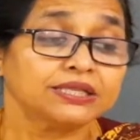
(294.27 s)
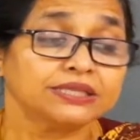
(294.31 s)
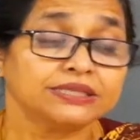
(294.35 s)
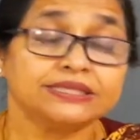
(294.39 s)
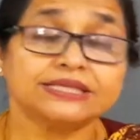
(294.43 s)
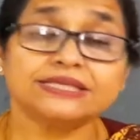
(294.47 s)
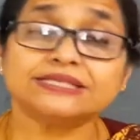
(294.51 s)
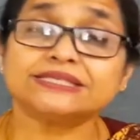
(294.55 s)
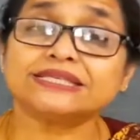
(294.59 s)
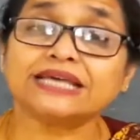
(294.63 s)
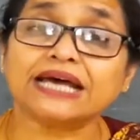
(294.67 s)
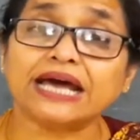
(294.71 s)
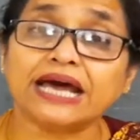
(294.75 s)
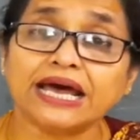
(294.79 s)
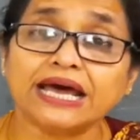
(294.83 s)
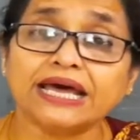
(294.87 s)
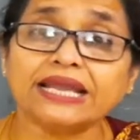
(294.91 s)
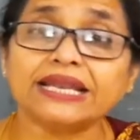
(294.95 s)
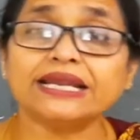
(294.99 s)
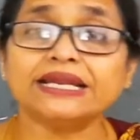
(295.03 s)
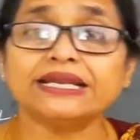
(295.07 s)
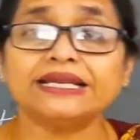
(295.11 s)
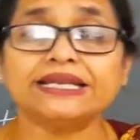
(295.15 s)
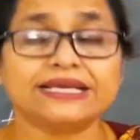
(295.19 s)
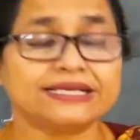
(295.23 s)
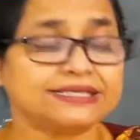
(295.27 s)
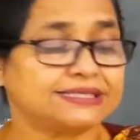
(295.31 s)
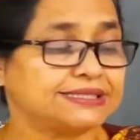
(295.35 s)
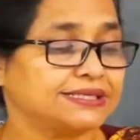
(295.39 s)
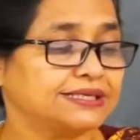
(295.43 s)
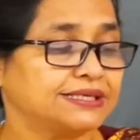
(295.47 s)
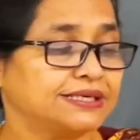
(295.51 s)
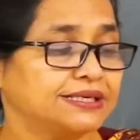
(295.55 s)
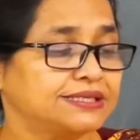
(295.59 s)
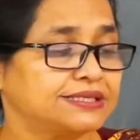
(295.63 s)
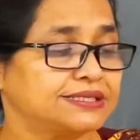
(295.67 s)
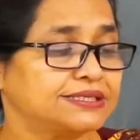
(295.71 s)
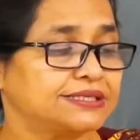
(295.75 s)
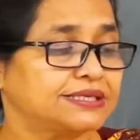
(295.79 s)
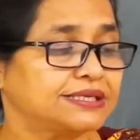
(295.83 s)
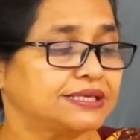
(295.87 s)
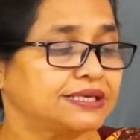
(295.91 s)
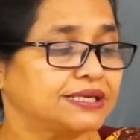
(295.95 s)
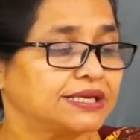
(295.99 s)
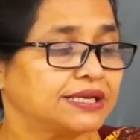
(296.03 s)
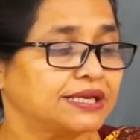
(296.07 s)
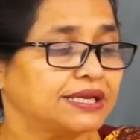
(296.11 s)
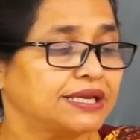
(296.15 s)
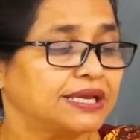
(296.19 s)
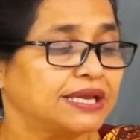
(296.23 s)
The Sahara Desert
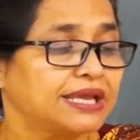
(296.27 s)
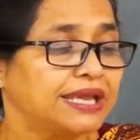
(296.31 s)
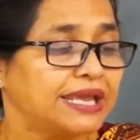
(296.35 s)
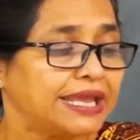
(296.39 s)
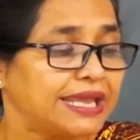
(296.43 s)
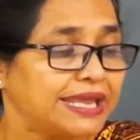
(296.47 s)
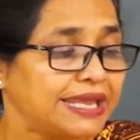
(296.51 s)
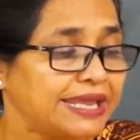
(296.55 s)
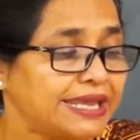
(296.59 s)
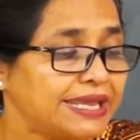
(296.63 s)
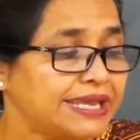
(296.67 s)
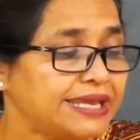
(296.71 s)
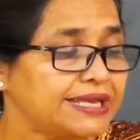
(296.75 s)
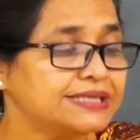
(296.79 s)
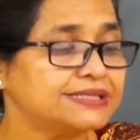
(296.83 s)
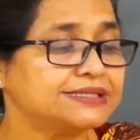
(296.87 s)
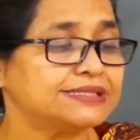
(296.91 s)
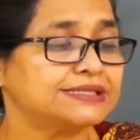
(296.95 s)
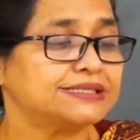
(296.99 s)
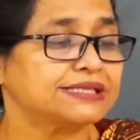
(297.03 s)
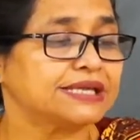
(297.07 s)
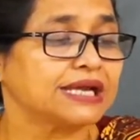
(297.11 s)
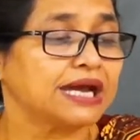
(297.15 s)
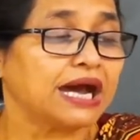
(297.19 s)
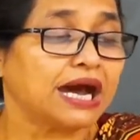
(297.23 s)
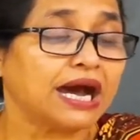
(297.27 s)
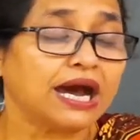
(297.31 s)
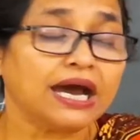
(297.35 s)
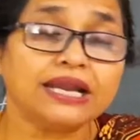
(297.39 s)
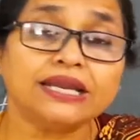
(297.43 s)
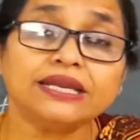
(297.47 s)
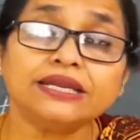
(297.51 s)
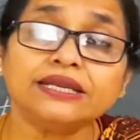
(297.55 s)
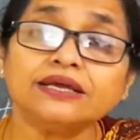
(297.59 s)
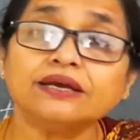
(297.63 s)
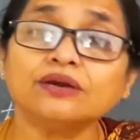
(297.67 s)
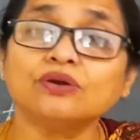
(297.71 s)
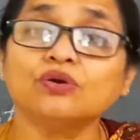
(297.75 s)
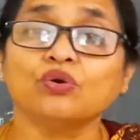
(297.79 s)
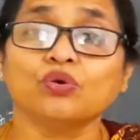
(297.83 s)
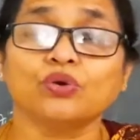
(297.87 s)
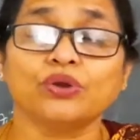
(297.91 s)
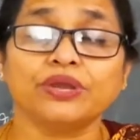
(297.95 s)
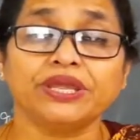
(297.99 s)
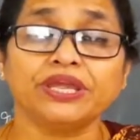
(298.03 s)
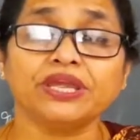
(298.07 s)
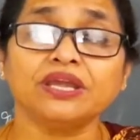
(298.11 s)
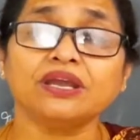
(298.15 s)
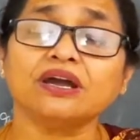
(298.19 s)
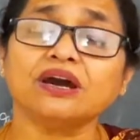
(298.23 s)
is
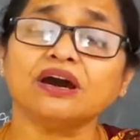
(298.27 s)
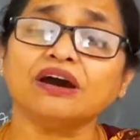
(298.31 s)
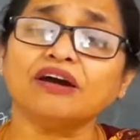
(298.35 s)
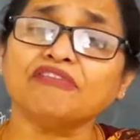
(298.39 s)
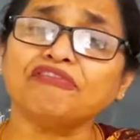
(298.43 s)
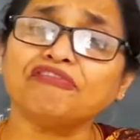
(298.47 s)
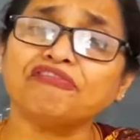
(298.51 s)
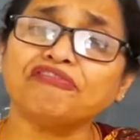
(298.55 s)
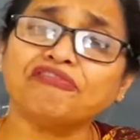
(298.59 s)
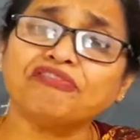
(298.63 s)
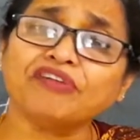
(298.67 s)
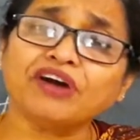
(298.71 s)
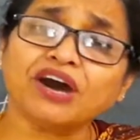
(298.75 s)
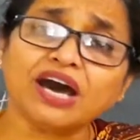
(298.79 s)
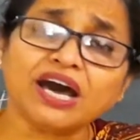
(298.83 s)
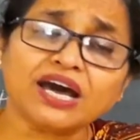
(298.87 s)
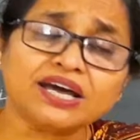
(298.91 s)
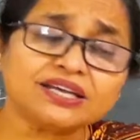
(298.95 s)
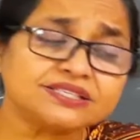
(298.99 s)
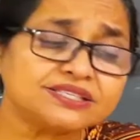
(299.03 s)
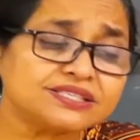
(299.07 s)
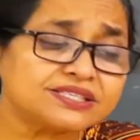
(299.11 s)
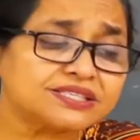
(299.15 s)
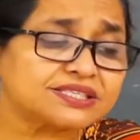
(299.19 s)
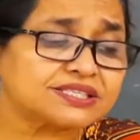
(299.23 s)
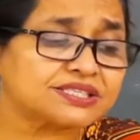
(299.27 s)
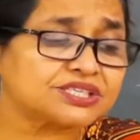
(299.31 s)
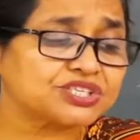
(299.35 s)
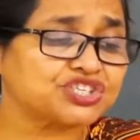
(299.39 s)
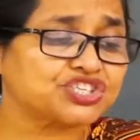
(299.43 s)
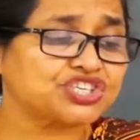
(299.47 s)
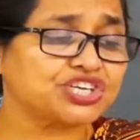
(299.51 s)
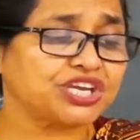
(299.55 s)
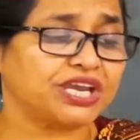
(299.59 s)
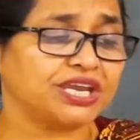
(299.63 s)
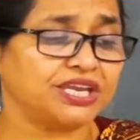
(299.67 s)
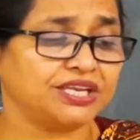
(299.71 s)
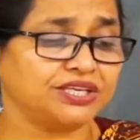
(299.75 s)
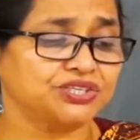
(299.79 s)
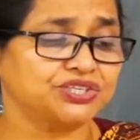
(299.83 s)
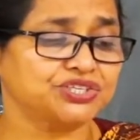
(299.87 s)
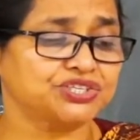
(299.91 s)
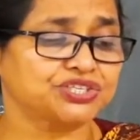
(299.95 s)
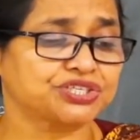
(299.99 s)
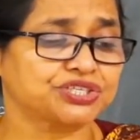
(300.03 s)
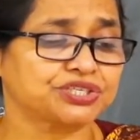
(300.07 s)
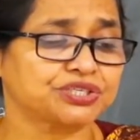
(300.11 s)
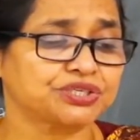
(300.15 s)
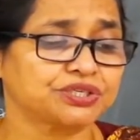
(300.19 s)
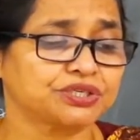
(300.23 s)
undergoing a fast
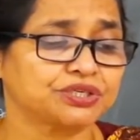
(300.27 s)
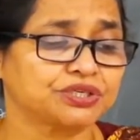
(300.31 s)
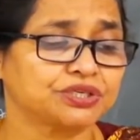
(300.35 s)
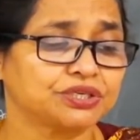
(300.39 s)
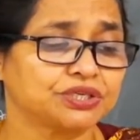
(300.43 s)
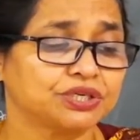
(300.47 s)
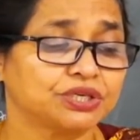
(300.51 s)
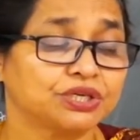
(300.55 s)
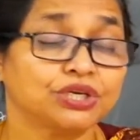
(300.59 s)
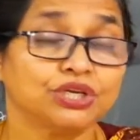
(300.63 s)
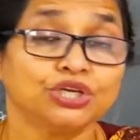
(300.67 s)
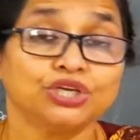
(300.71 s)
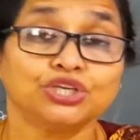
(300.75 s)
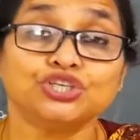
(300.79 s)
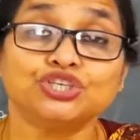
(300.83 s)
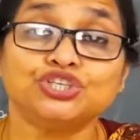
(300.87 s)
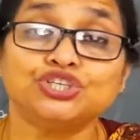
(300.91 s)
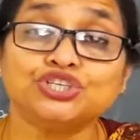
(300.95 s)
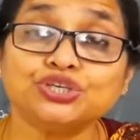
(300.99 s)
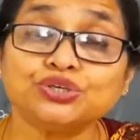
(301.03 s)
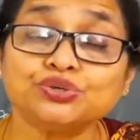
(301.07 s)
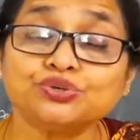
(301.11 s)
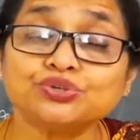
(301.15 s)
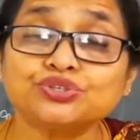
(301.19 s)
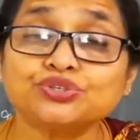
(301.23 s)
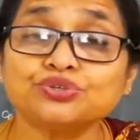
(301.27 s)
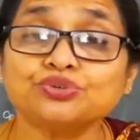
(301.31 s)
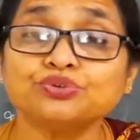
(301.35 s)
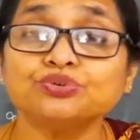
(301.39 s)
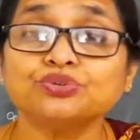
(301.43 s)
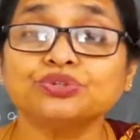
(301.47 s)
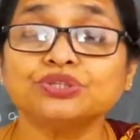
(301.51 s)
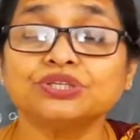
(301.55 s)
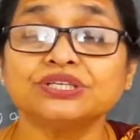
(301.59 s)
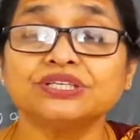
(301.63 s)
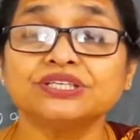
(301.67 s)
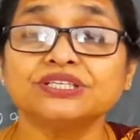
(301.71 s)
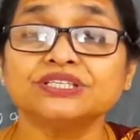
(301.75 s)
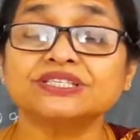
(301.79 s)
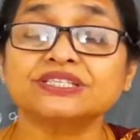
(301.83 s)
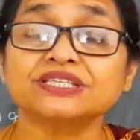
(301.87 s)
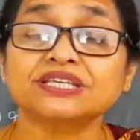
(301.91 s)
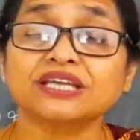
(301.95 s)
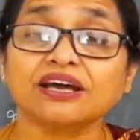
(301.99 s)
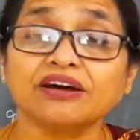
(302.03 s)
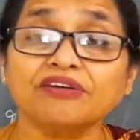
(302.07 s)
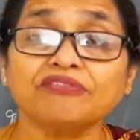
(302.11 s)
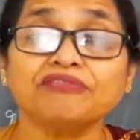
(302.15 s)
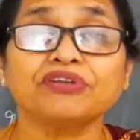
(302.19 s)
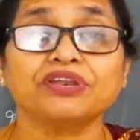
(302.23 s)
change due to the
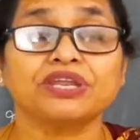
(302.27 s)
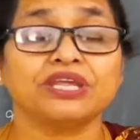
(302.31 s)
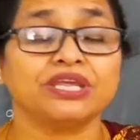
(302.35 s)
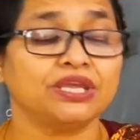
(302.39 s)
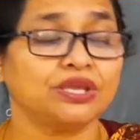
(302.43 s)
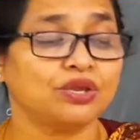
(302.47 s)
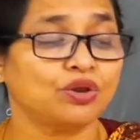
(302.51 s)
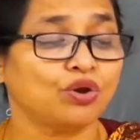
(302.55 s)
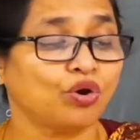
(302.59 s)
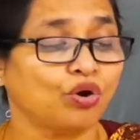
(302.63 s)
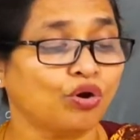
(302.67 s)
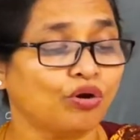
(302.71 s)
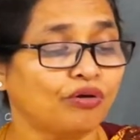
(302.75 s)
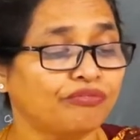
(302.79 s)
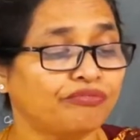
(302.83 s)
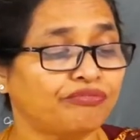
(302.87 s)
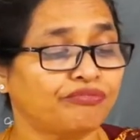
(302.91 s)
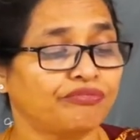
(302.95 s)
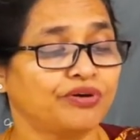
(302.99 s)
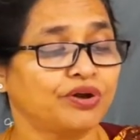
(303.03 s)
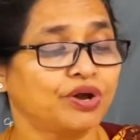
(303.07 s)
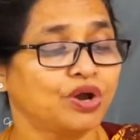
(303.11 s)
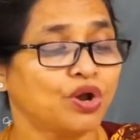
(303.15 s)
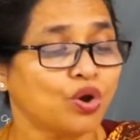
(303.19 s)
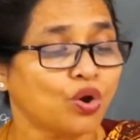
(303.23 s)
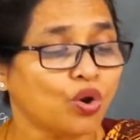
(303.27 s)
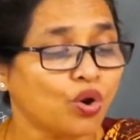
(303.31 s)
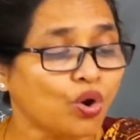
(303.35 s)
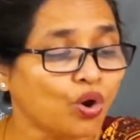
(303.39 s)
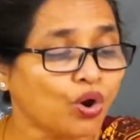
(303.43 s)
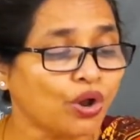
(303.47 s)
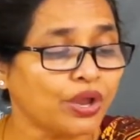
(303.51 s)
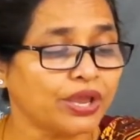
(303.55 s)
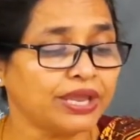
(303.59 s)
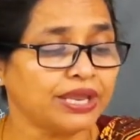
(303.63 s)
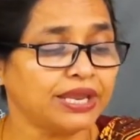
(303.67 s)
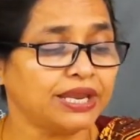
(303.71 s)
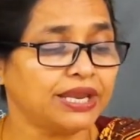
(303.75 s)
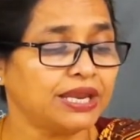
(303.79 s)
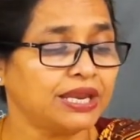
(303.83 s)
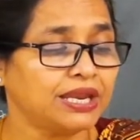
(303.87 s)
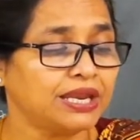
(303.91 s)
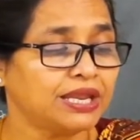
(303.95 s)
discovery of oil